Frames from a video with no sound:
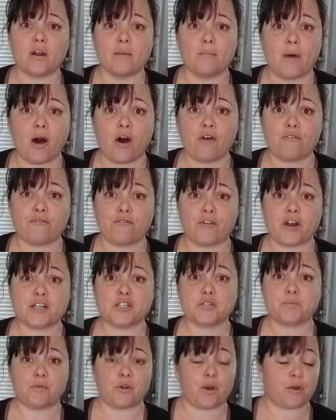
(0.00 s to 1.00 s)
and bought
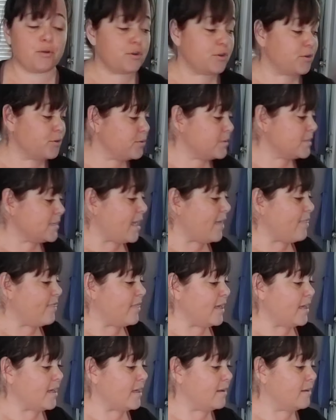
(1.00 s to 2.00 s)
fresh produce and
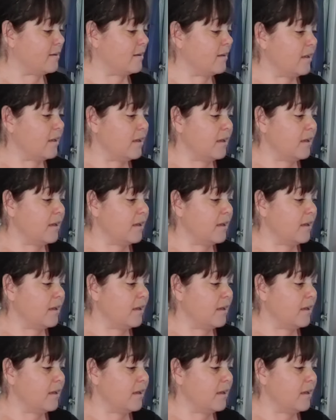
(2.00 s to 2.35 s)
then